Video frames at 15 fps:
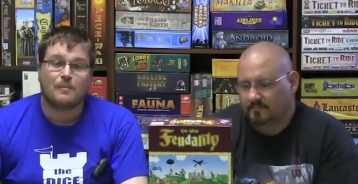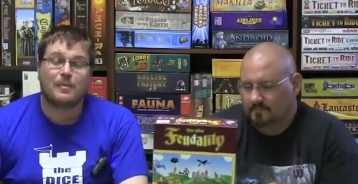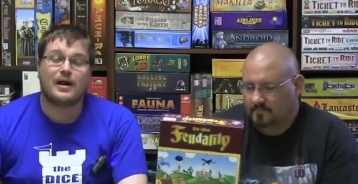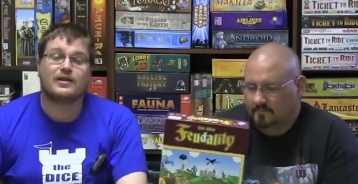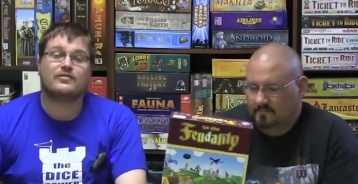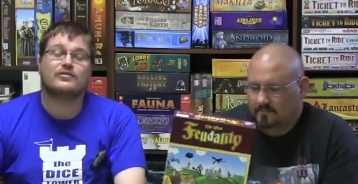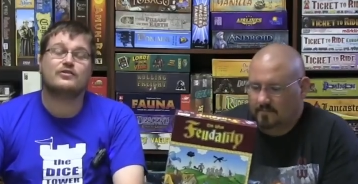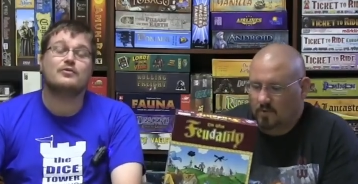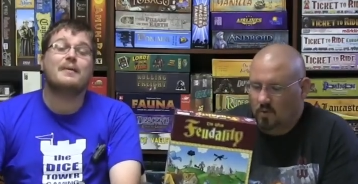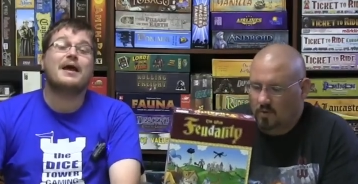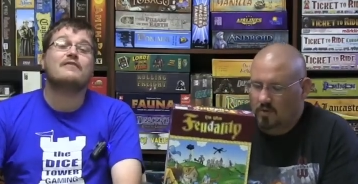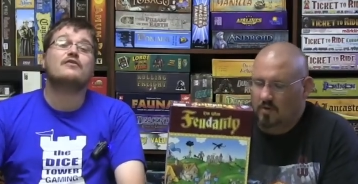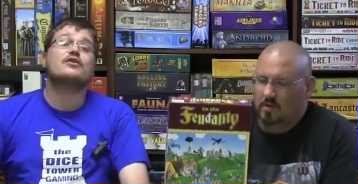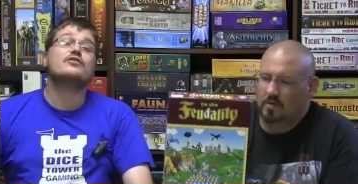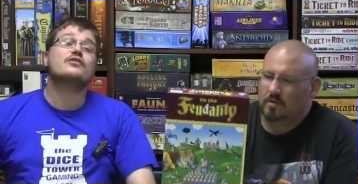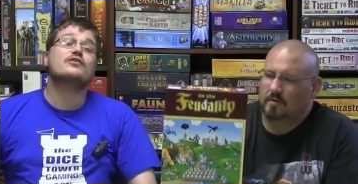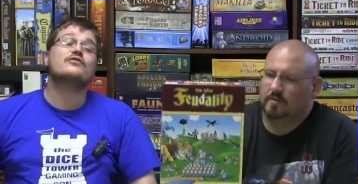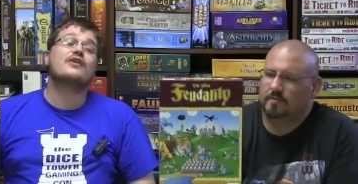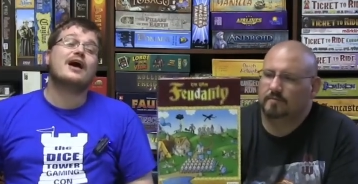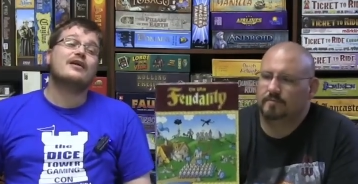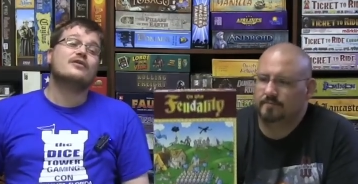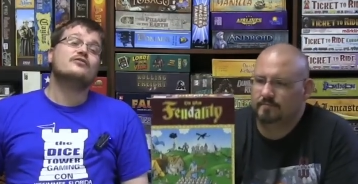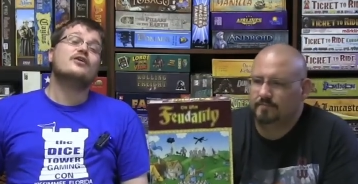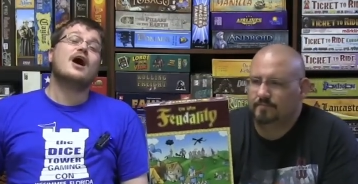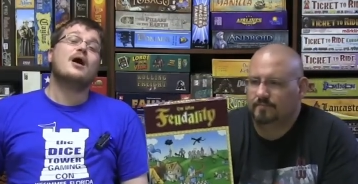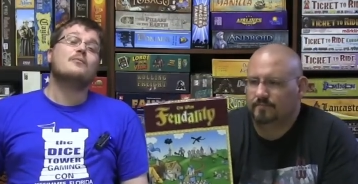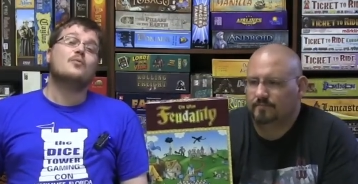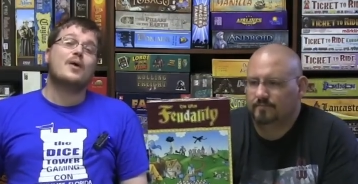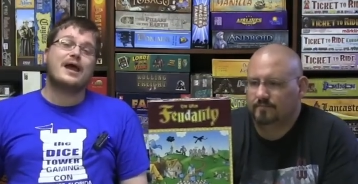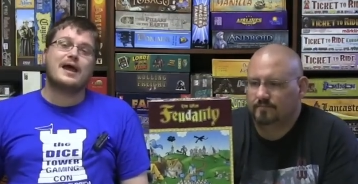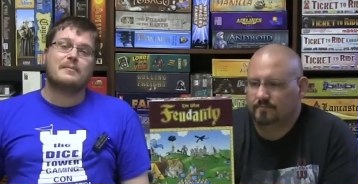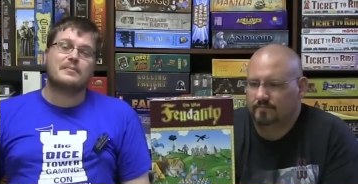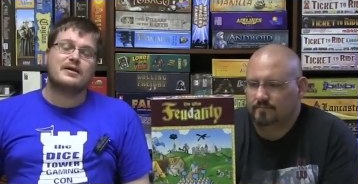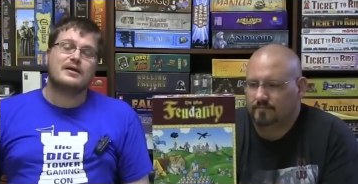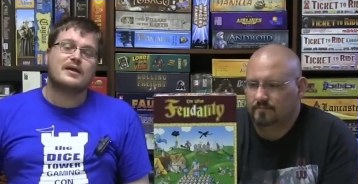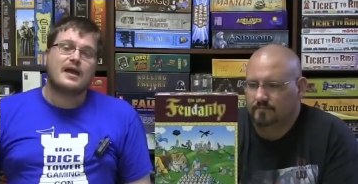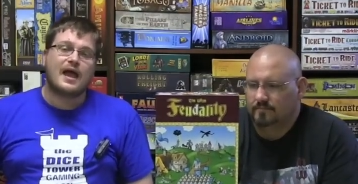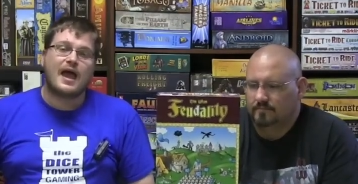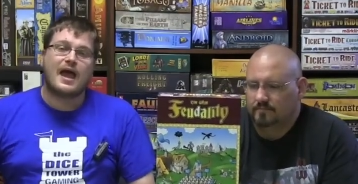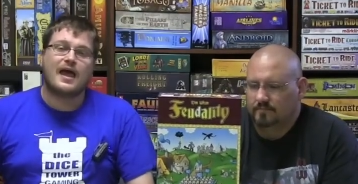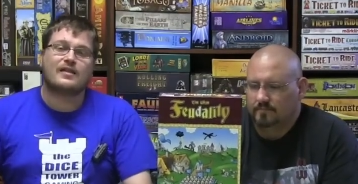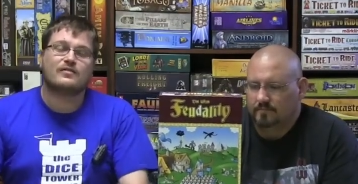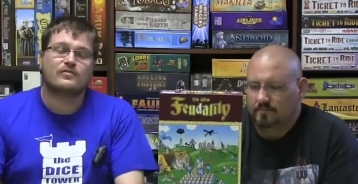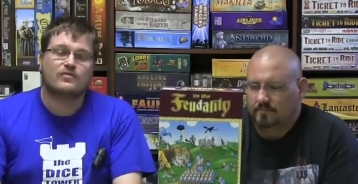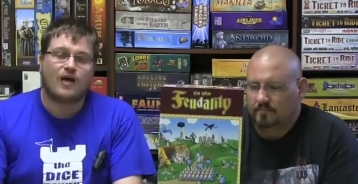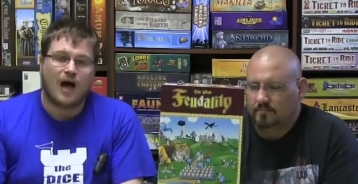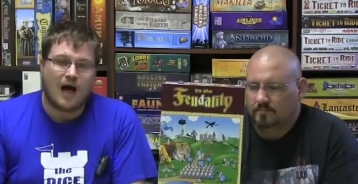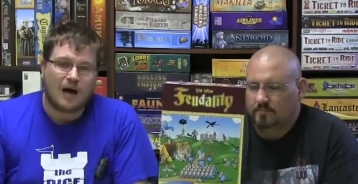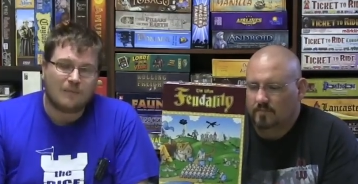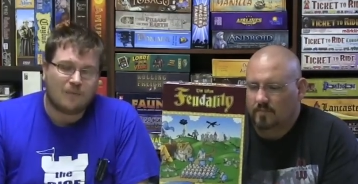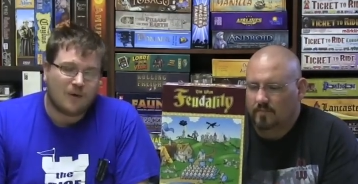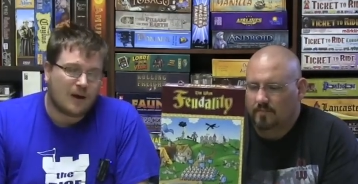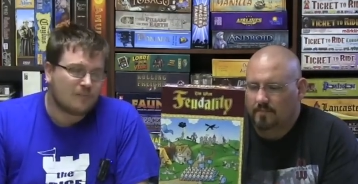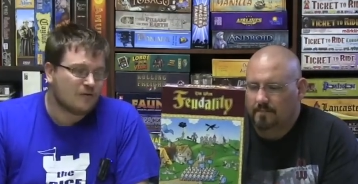Speaker 1: But you may have heard of the designer Tom Wham, and Tom